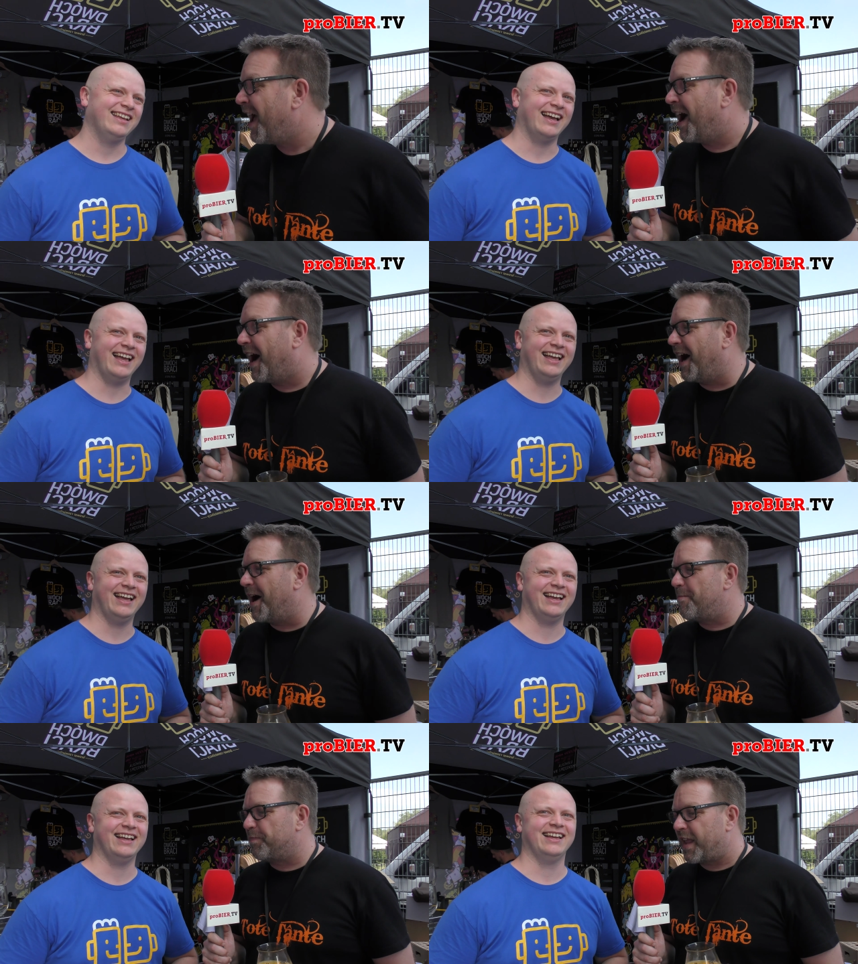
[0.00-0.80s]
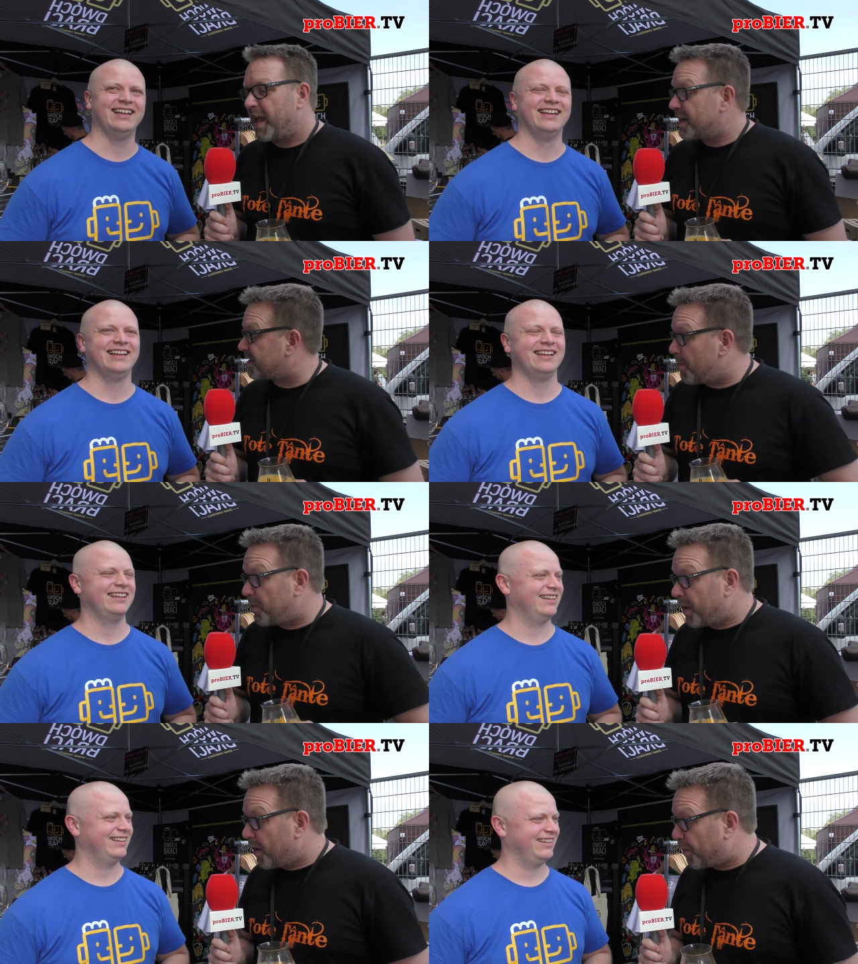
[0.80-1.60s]
Speaker 1: Yeah.
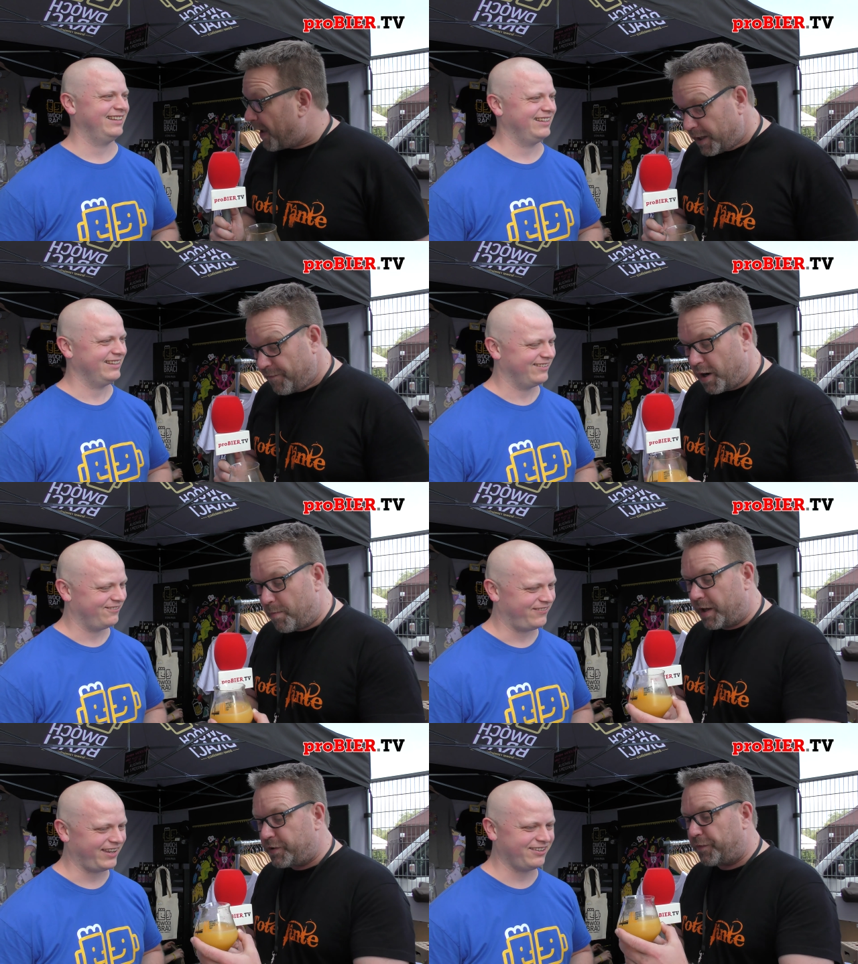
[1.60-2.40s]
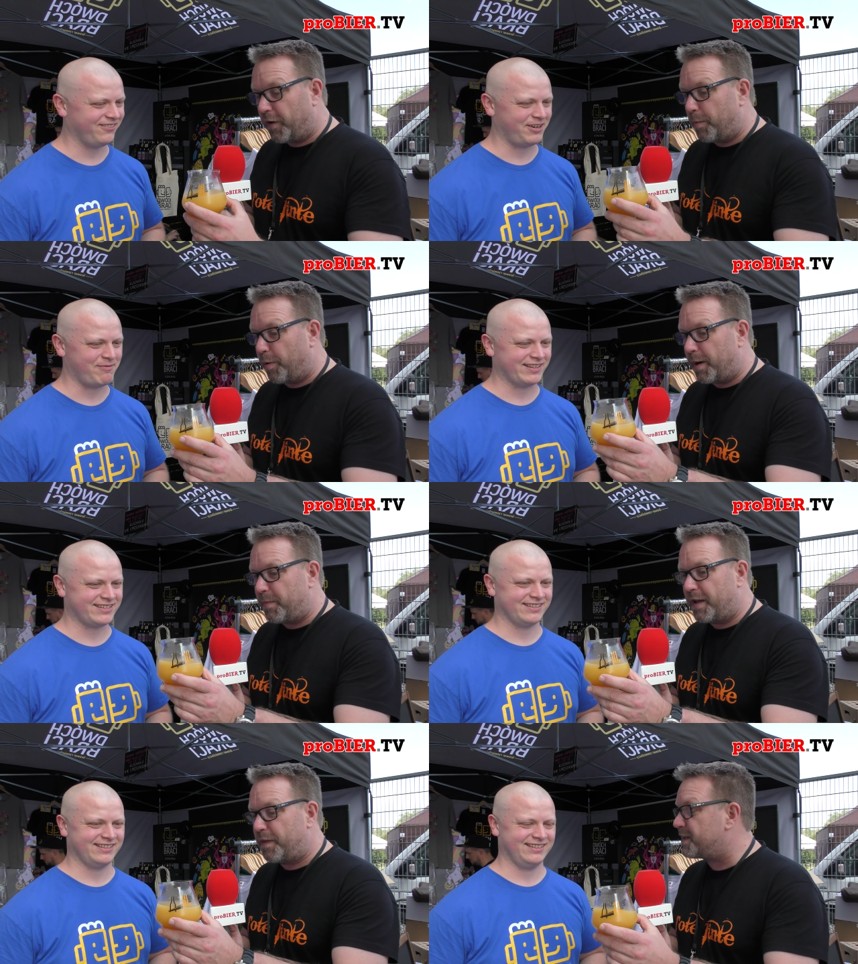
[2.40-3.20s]
Simon, thank you very much for pouring
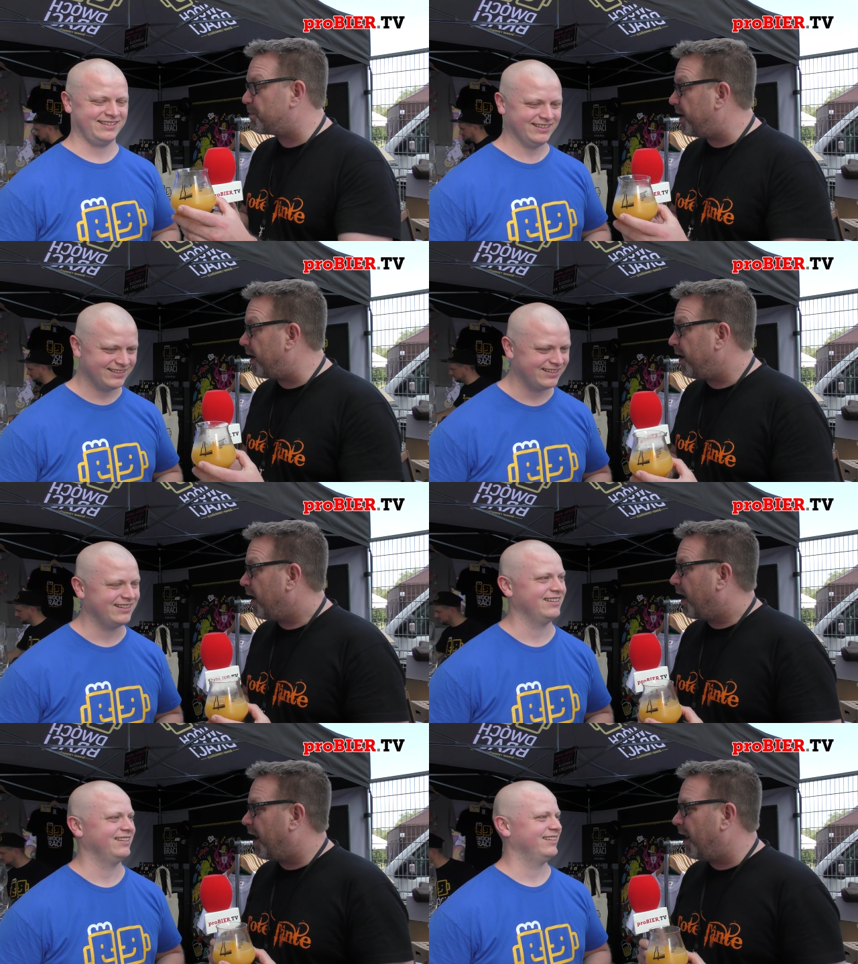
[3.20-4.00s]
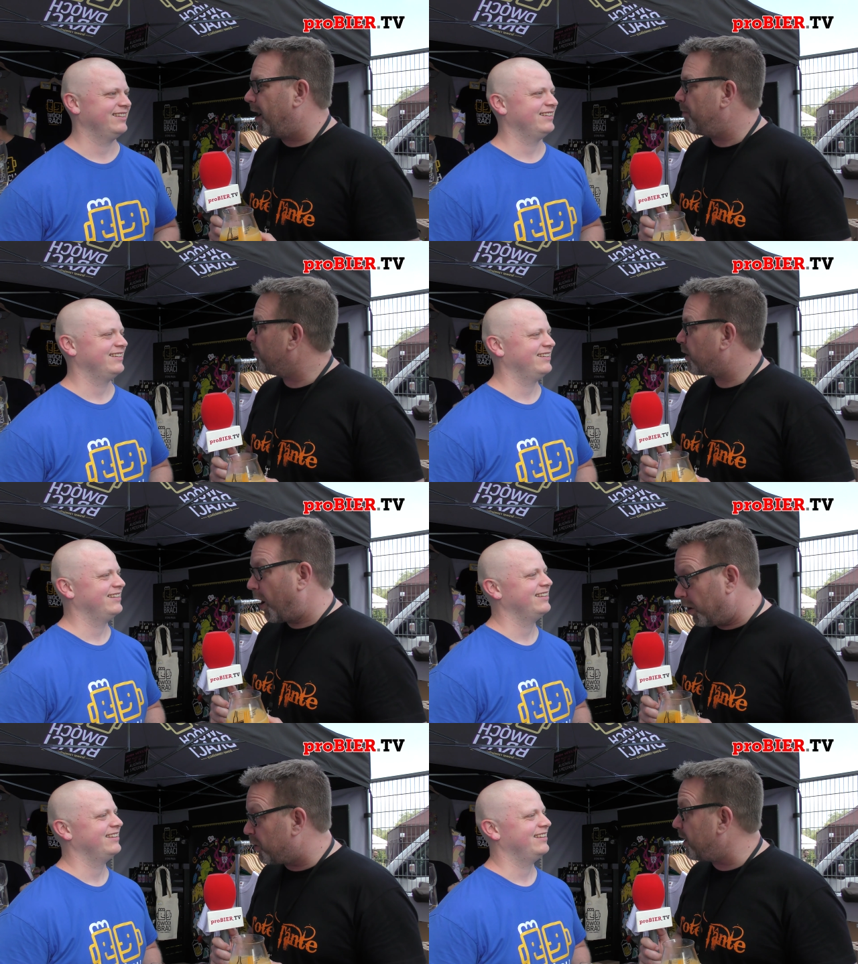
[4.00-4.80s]
me this beer.
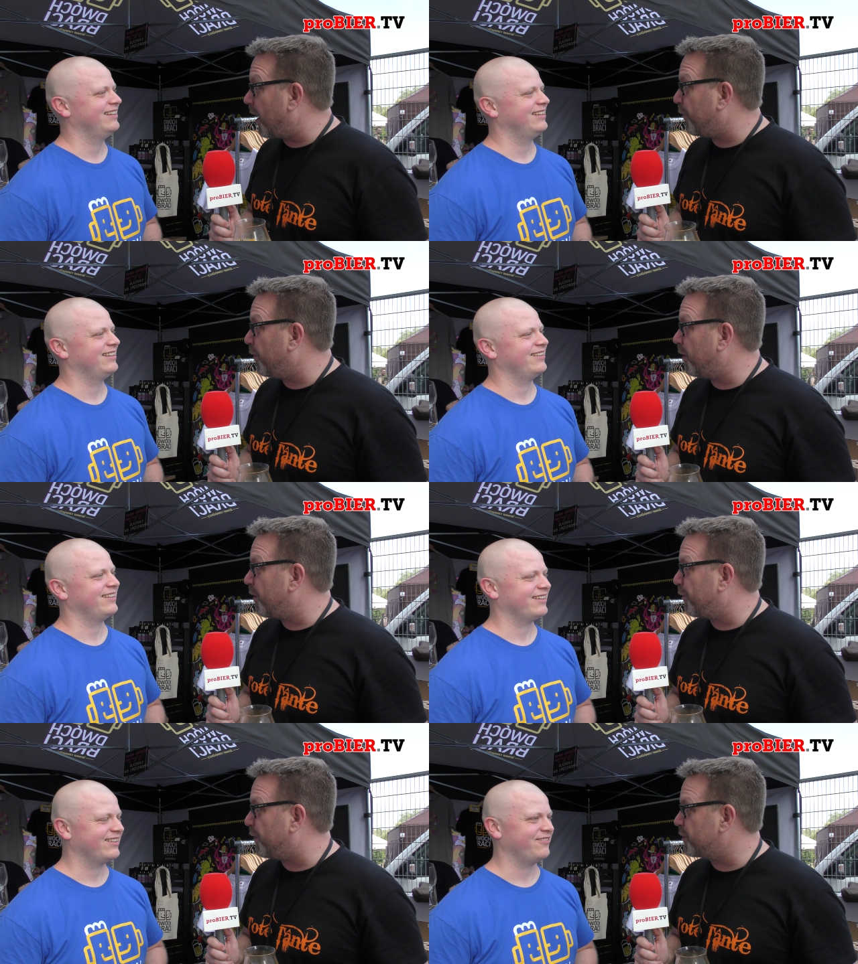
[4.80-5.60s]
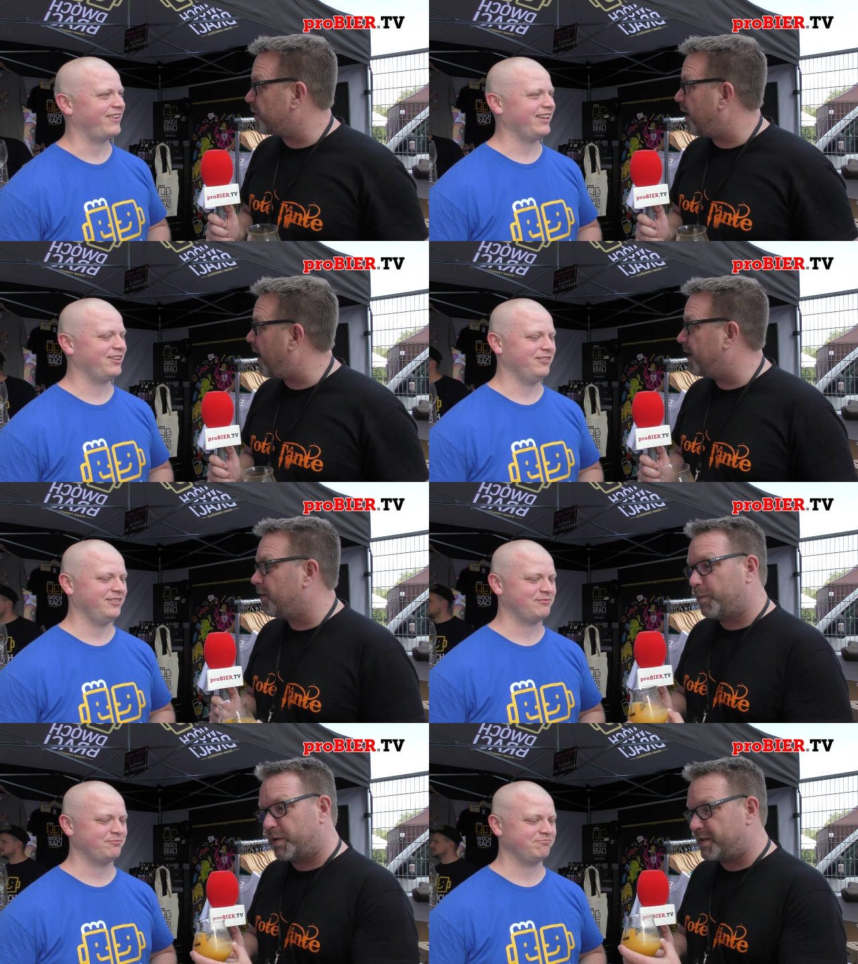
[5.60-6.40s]
Good luck for the future, and
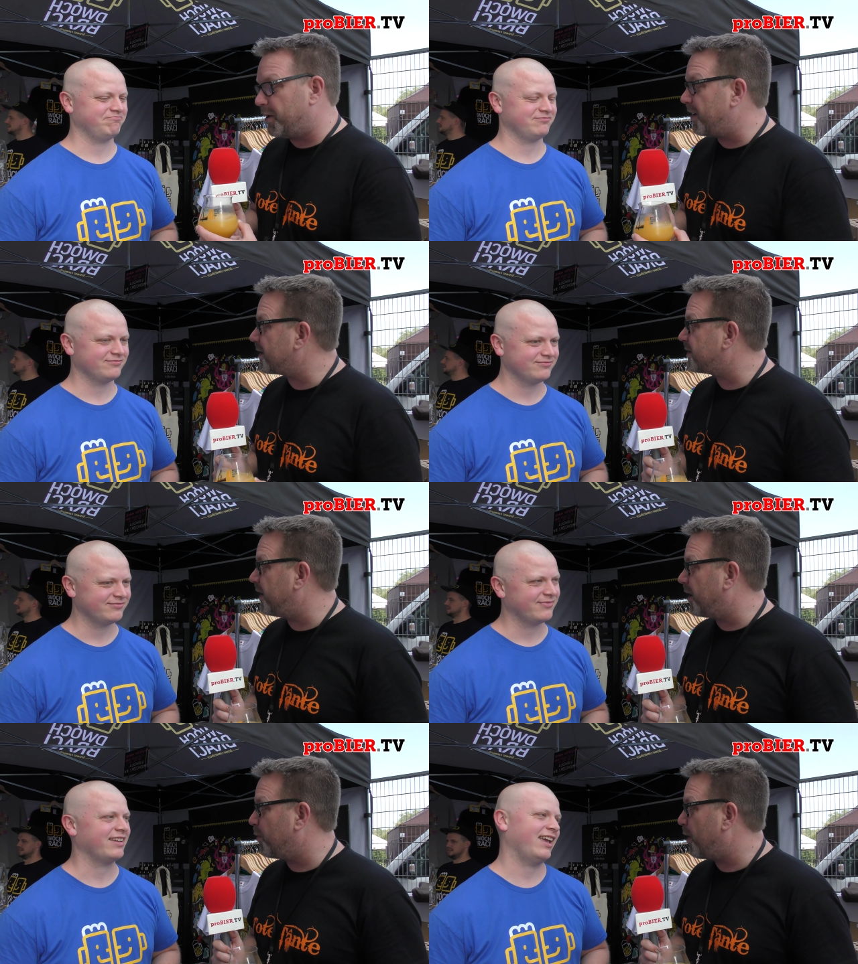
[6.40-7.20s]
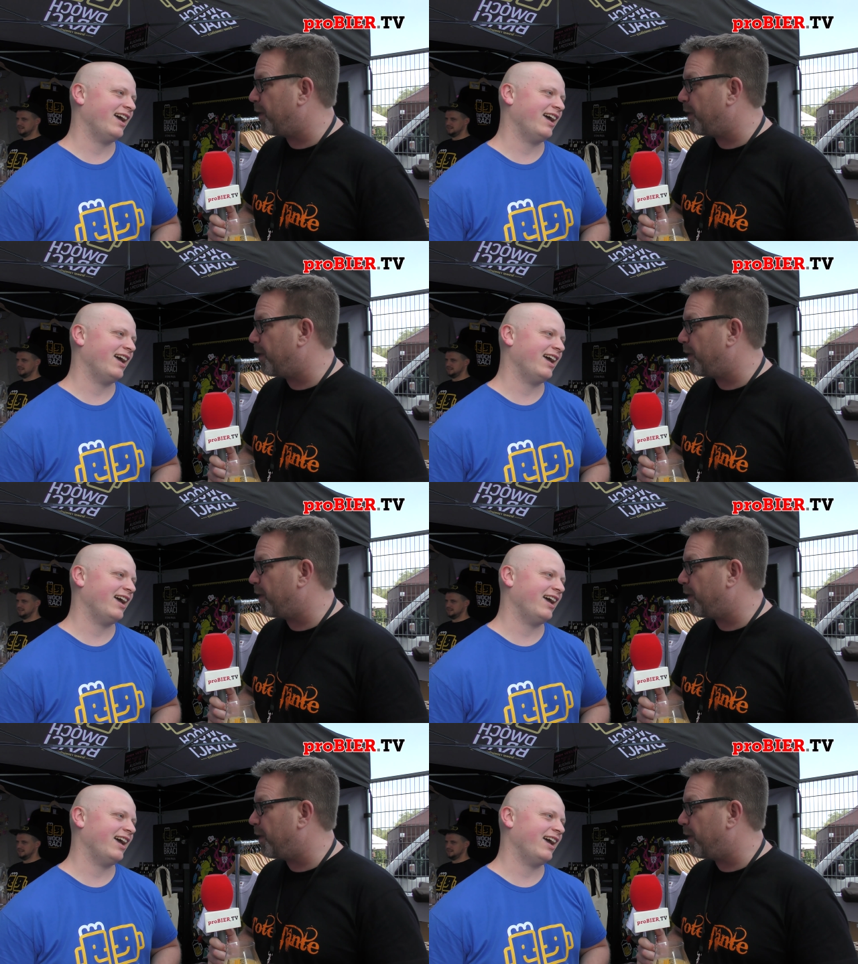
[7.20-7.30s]
hope to see you next year with